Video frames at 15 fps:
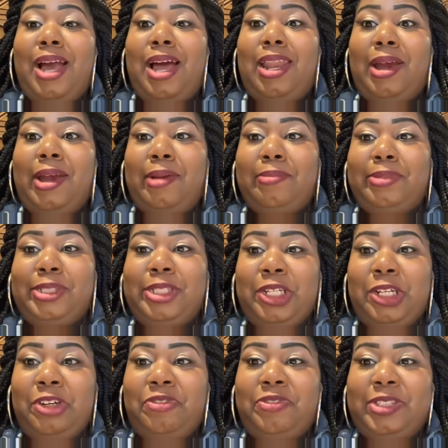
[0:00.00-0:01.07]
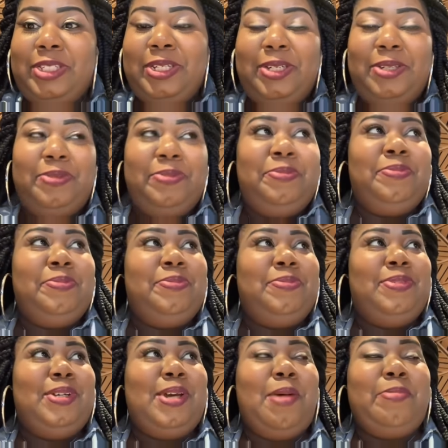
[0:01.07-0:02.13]
Y'all, I am
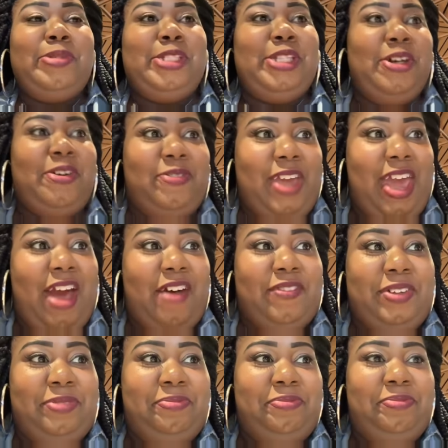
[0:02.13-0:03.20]
stuffed. I'm stuffed, Gavin.